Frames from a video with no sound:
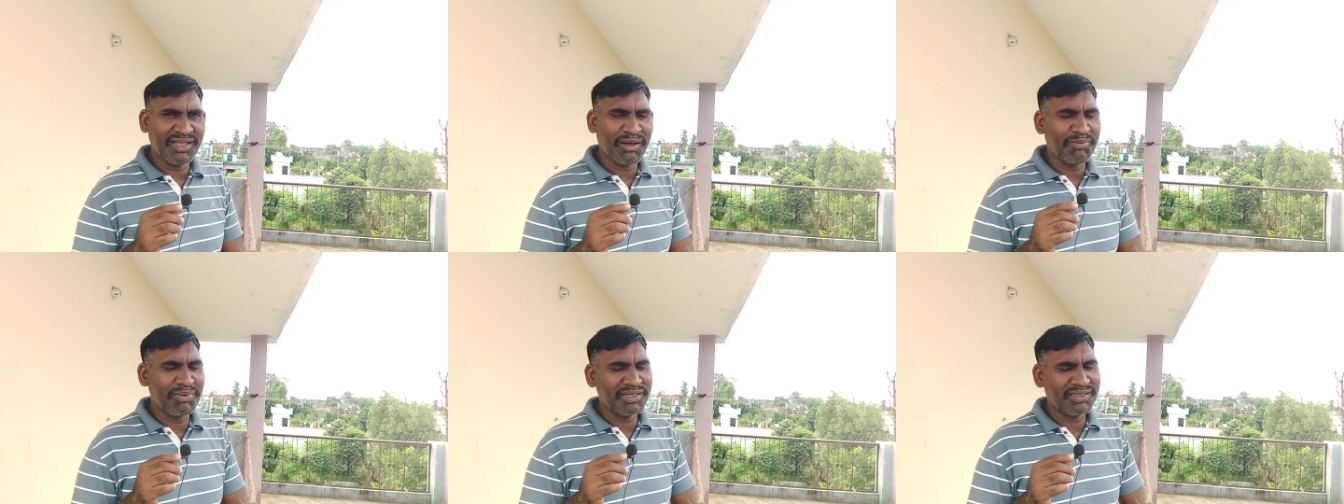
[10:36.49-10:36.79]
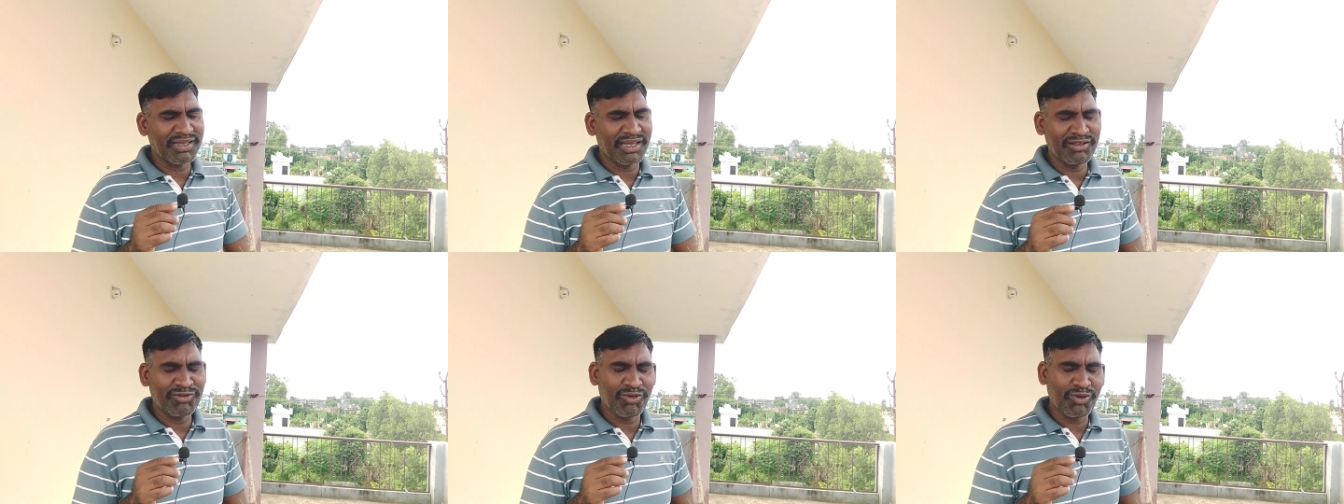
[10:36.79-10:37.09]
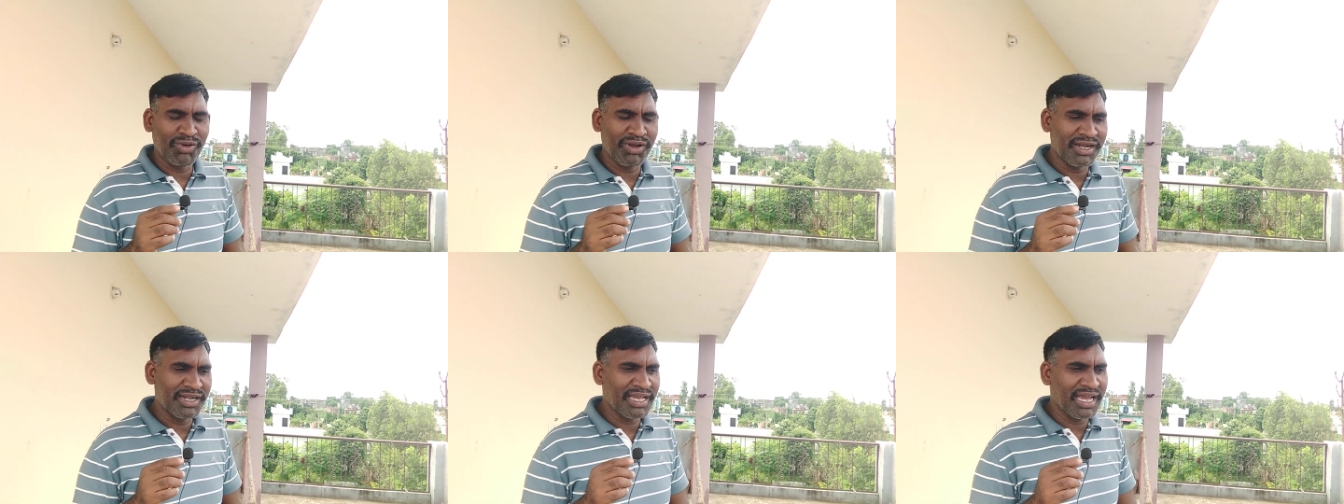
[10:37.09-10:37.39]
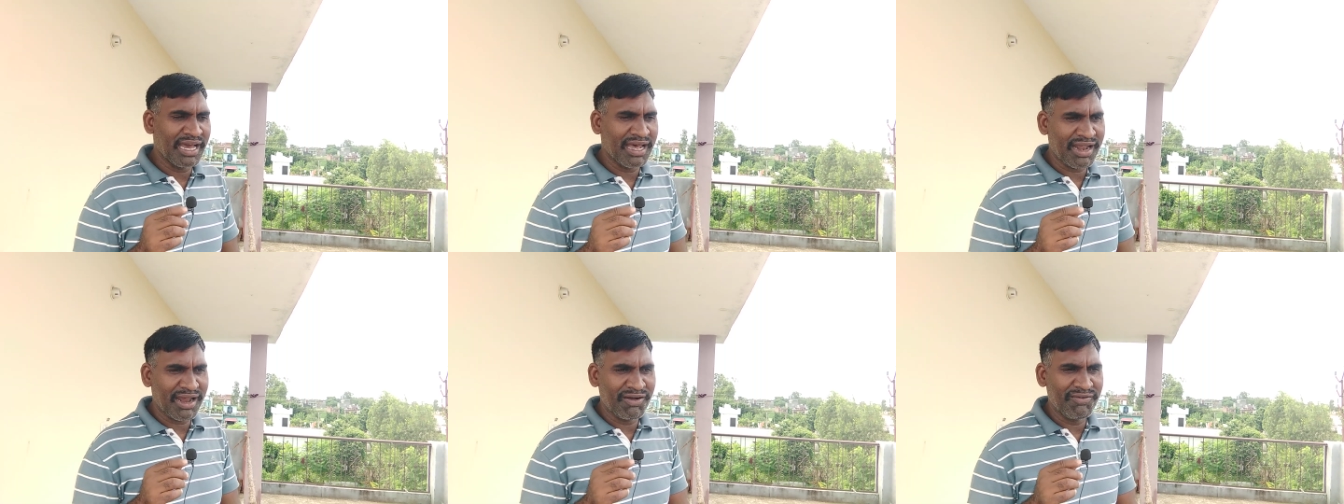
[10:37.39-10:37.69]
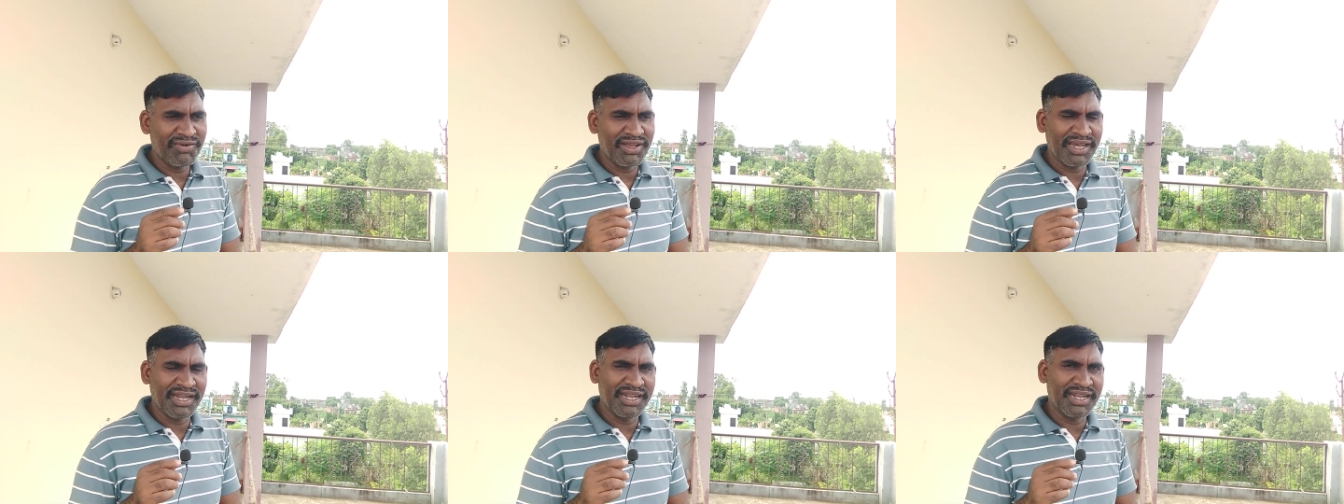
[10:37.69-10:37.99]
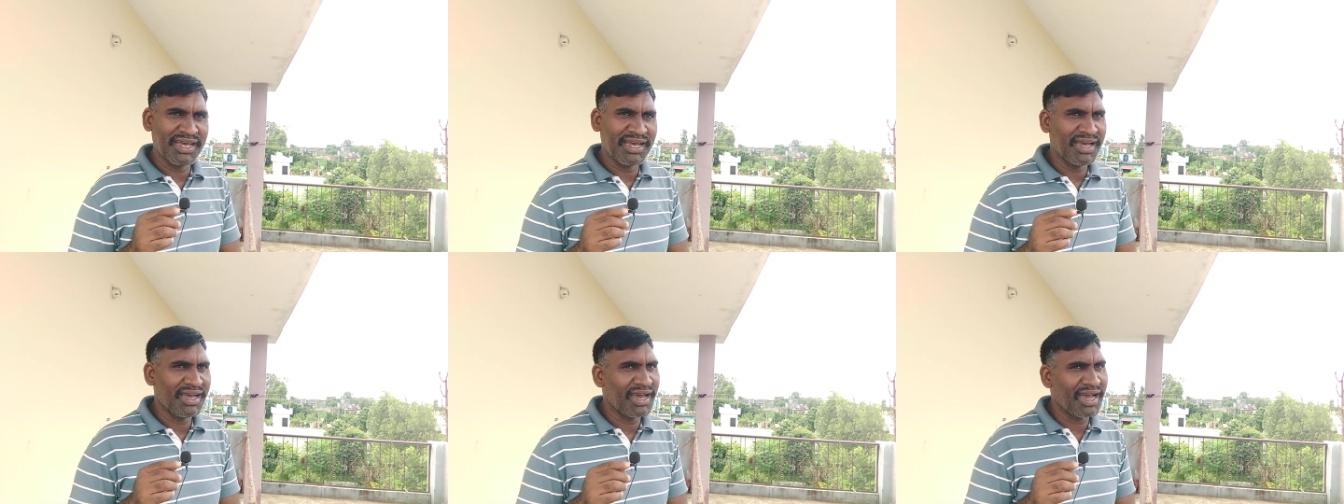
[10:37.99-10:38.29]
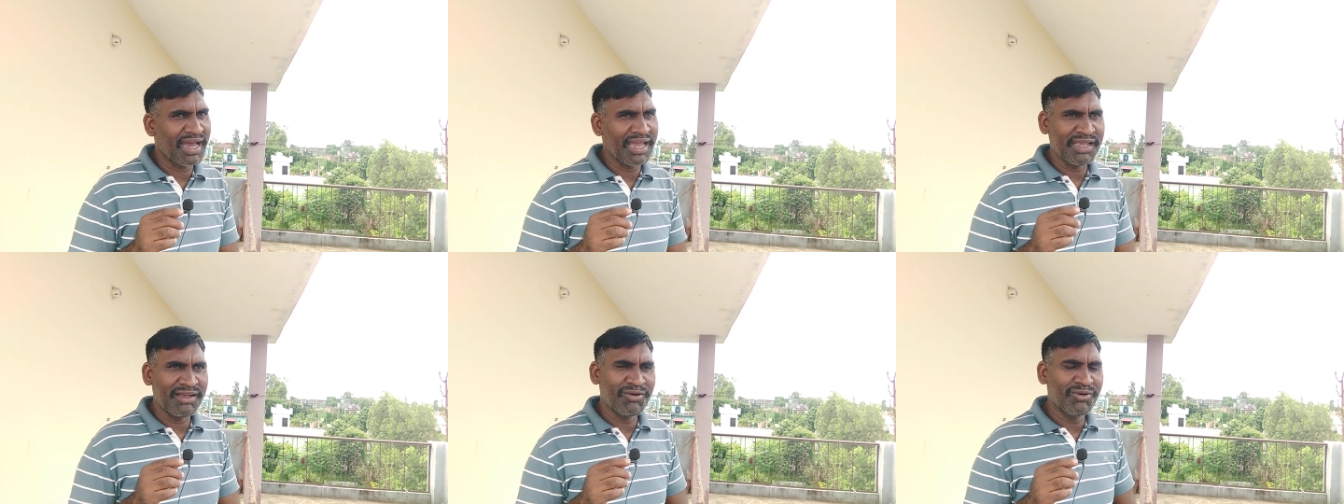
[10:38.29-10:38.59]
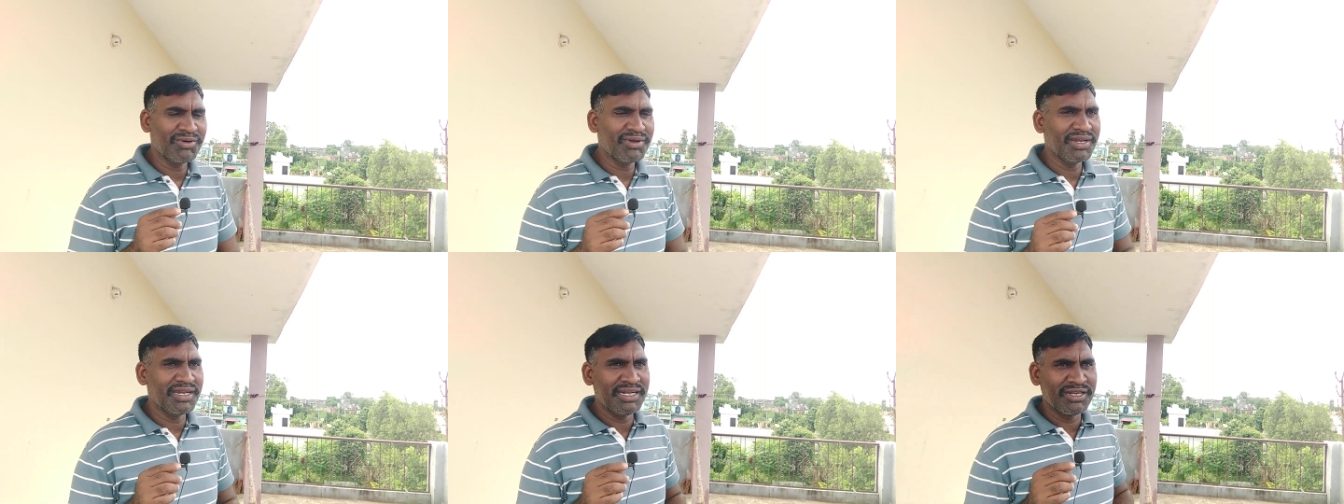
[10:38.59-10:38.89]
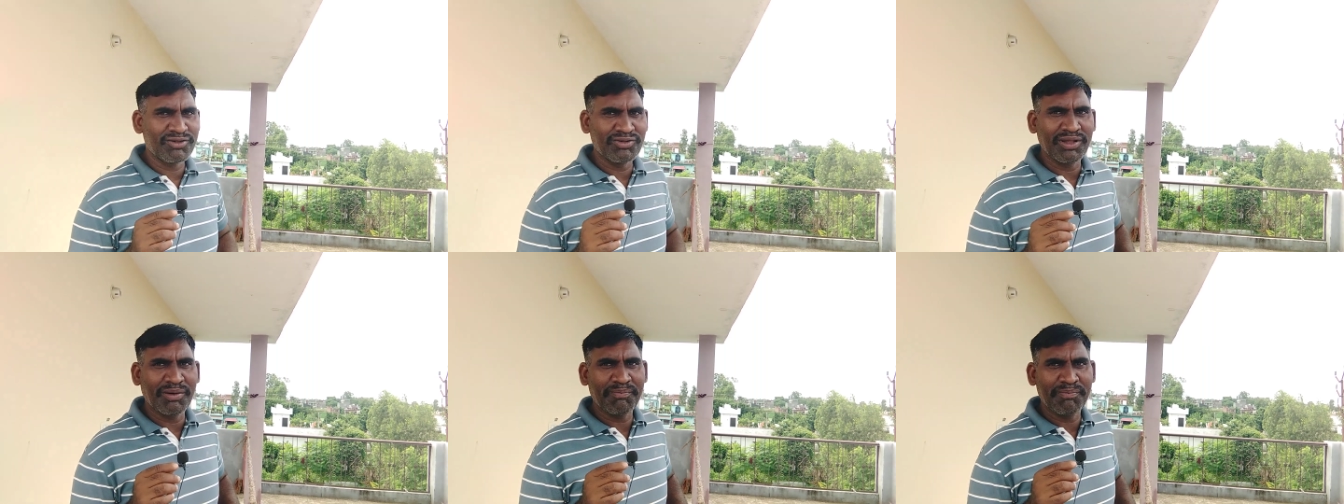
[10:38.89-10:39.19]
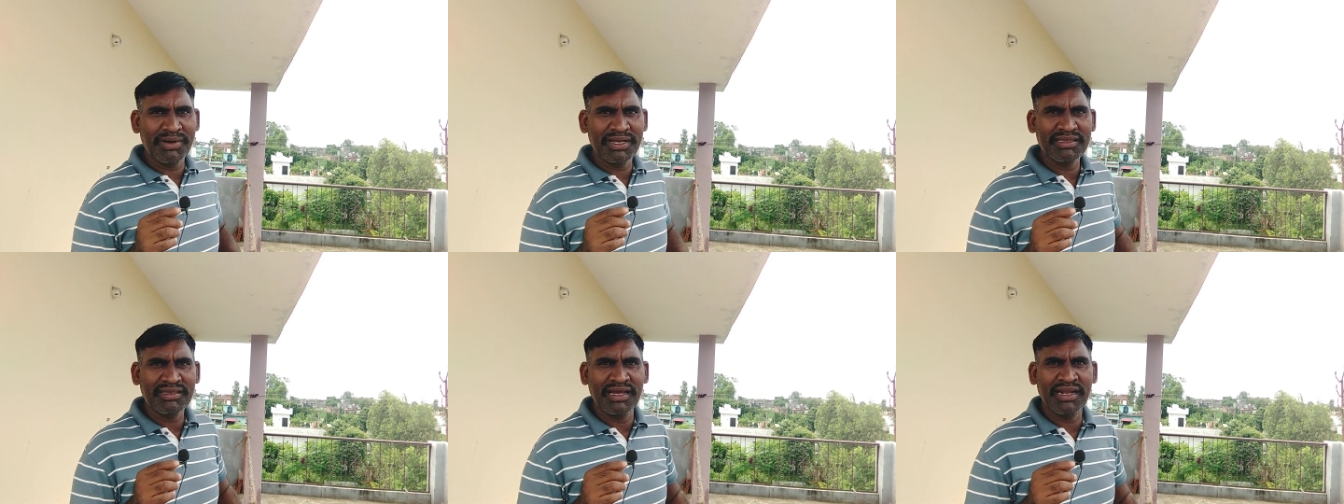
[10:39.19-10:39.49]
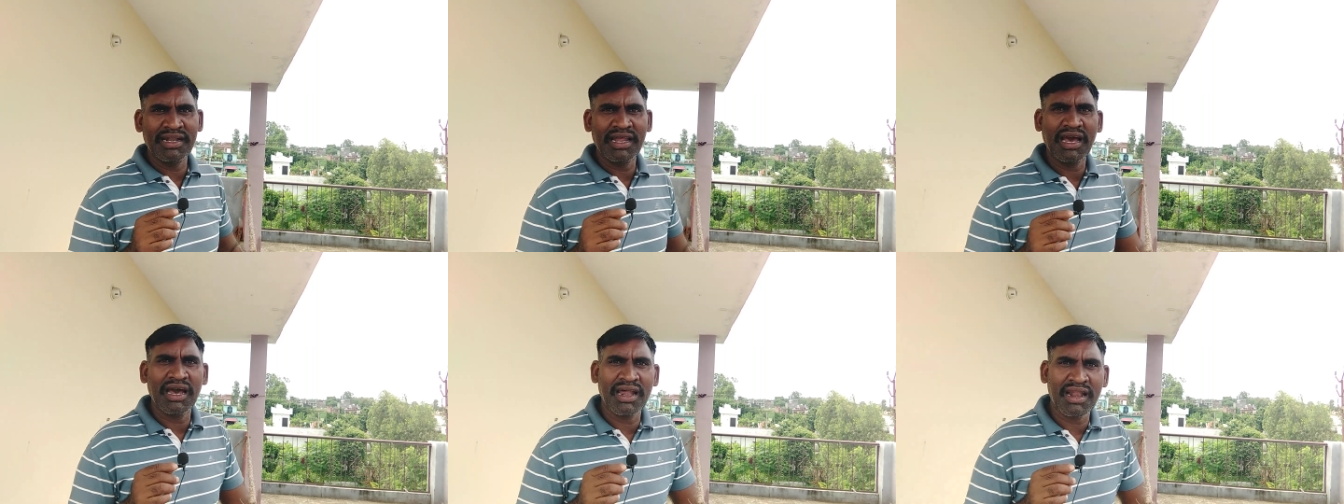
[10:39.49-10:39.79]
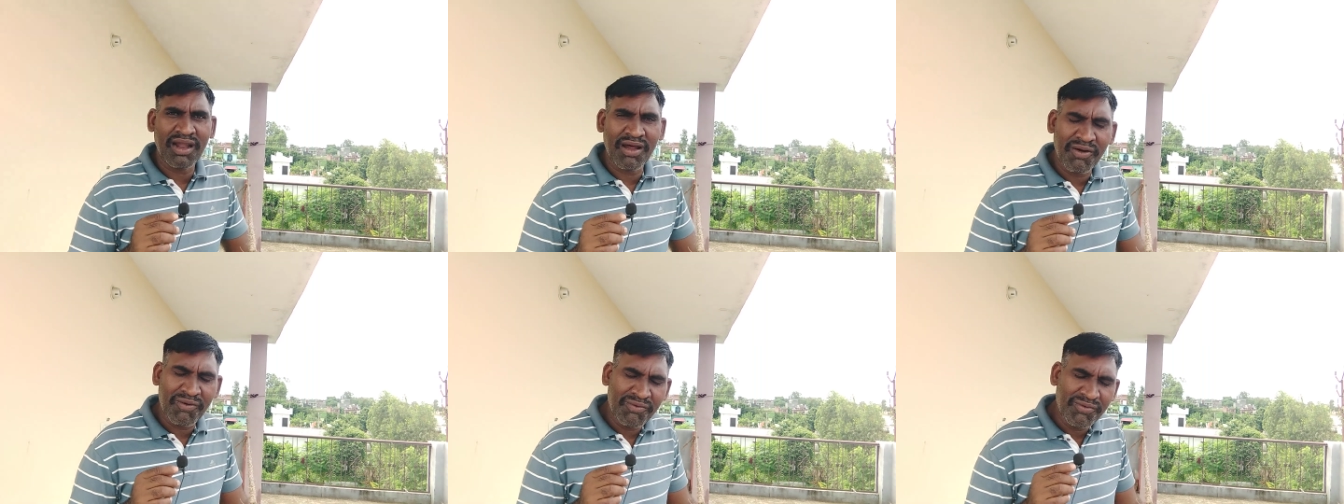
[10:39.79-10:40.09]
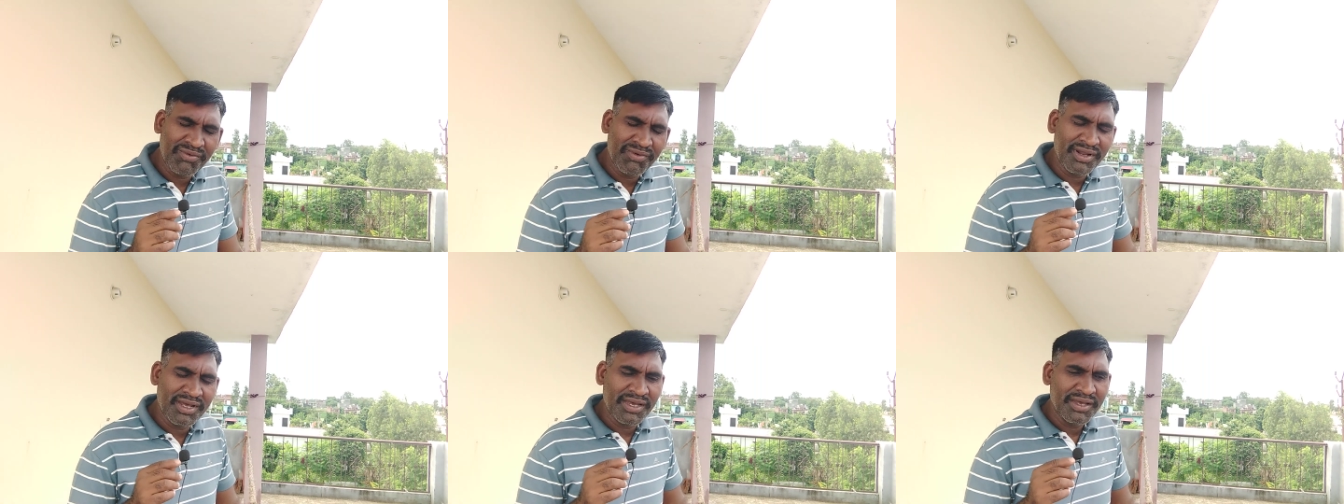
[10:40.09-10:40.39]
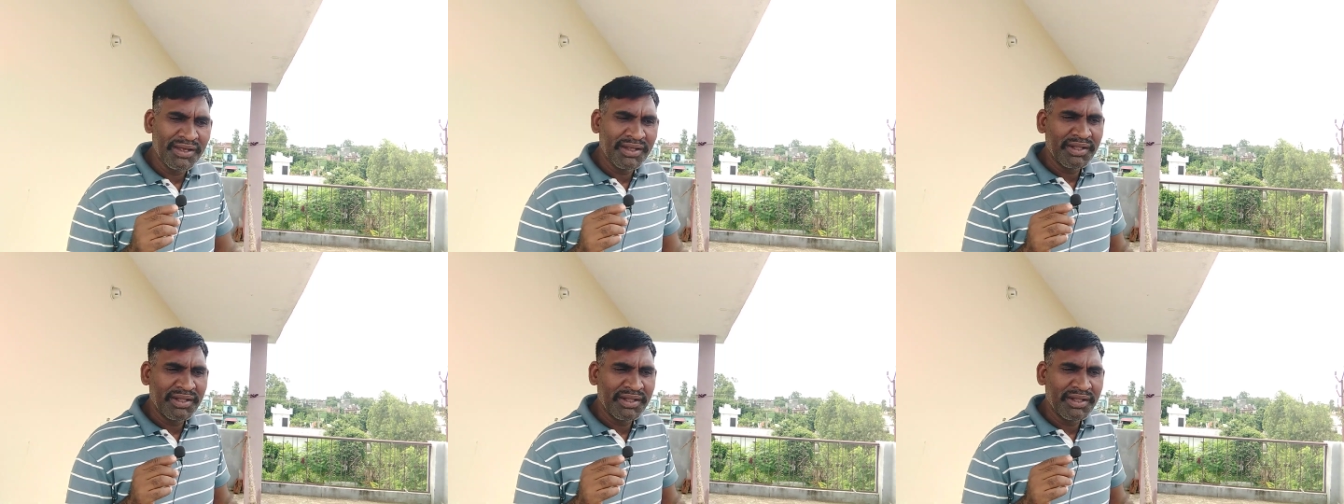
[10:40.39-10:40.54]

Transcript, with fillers: the bus has already arrived and I got into the bus and around